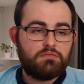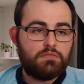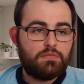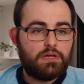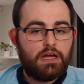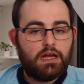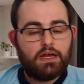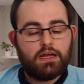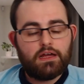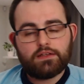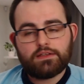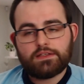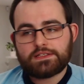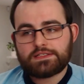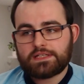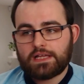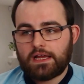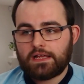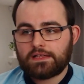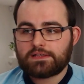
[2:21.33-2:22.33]
I
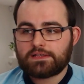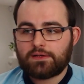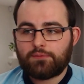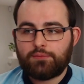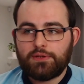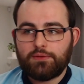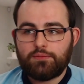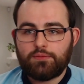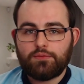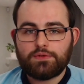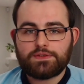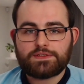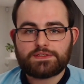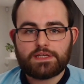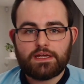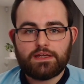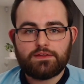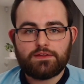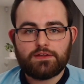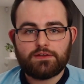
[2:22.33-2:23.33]
understand some people would
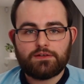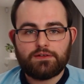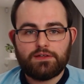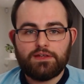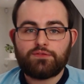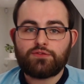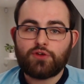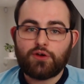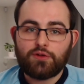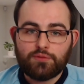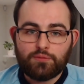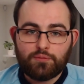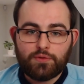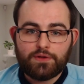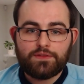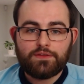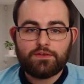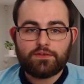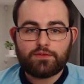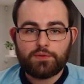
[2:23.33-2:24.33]
say that if Tottenham win
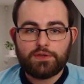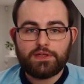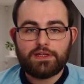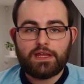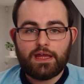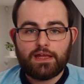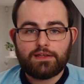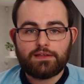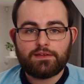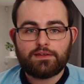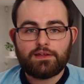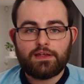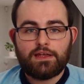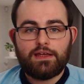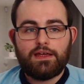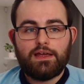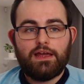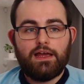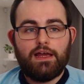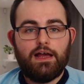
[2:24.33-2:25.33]
this weekend
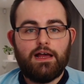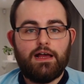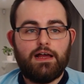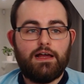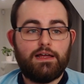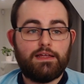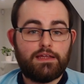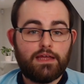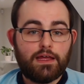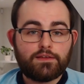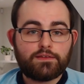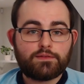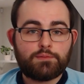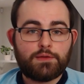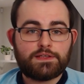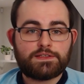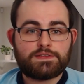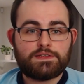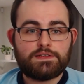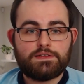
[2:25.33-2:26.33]
against Man
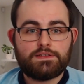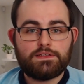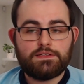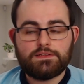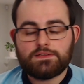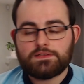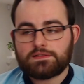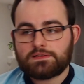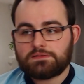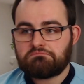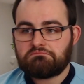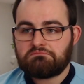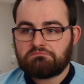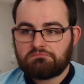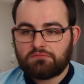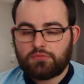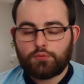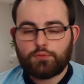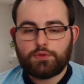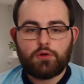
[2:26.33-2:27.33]
City, as
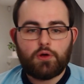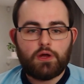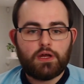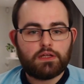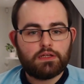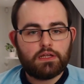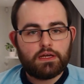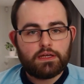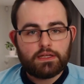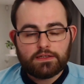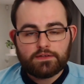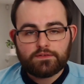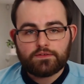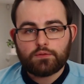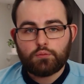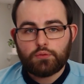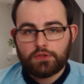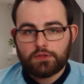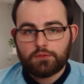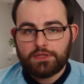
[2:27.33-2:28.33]
probably quite unlikely as it
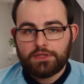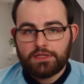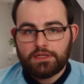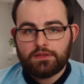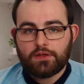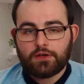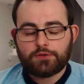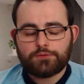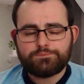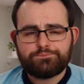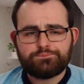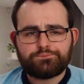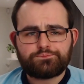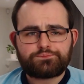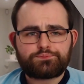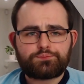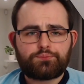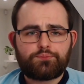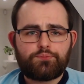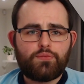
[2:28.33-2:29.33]
will be though,
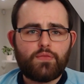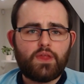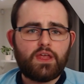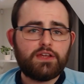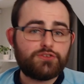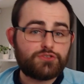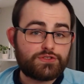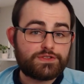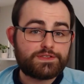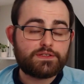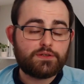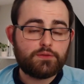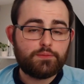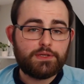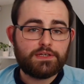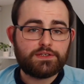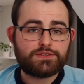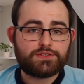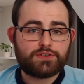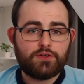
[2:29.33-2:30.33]
it should still be
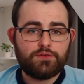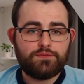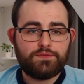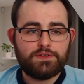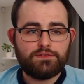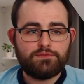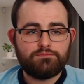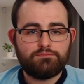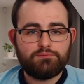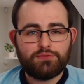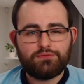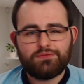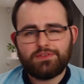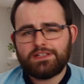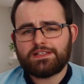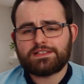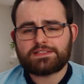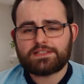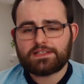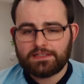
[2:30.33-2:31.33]
his trophy, but
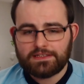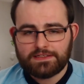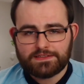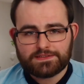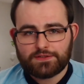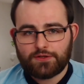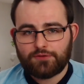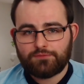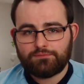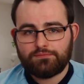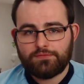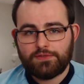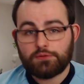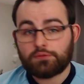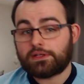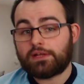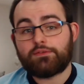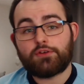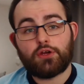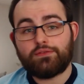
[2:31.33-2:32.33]
realistically it's not. It will
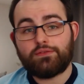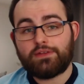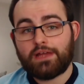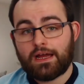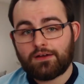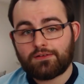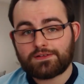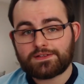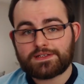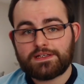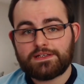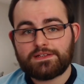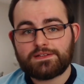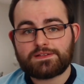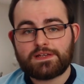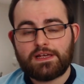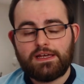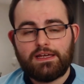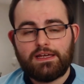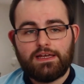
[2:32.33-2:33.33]
never go down as his,
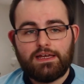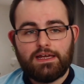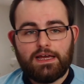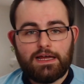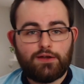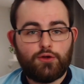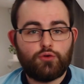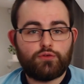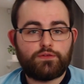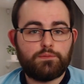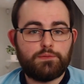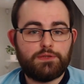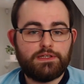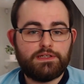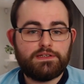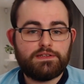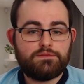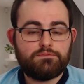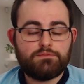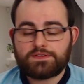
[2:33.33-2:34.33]
and
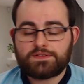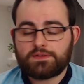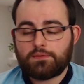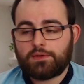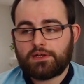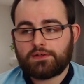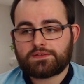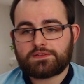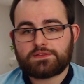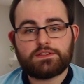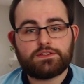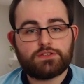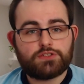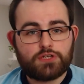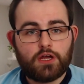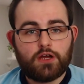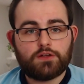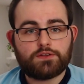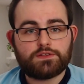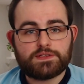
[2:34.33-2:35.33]
ultimately, if someone else is in
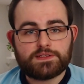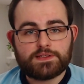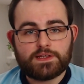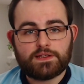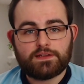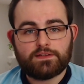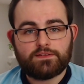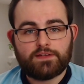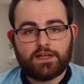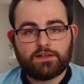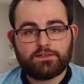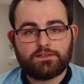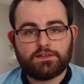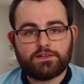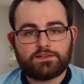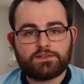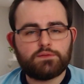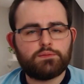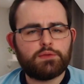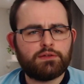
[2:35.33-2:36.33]
charge and setting the
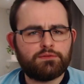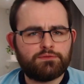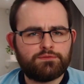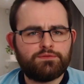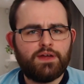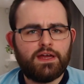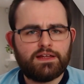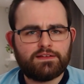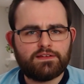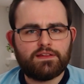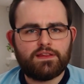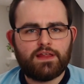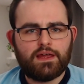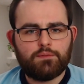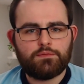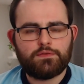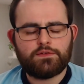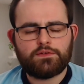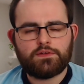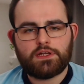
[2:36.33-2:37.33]
tactics, it'd be unfair to them
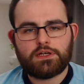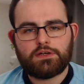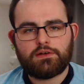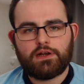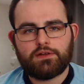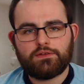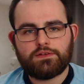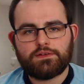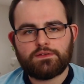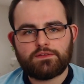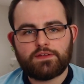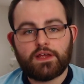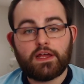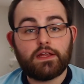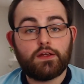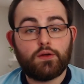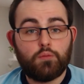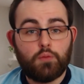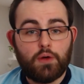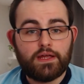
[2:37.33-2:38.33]
to turn around and
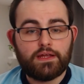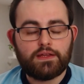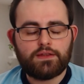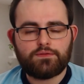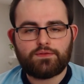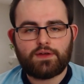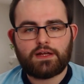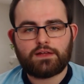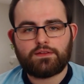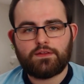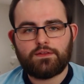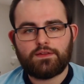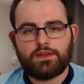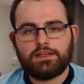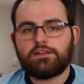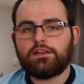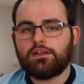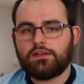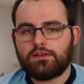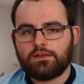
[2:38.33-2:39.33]
take away the fact that they
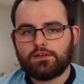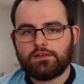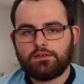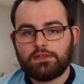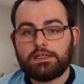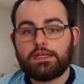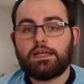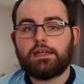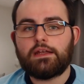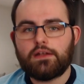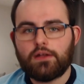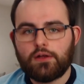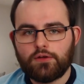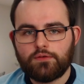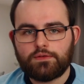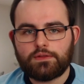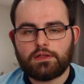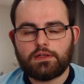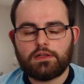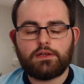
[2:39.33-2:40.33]
did get it over
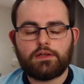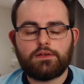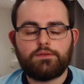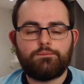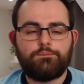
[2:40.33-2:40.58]
the line.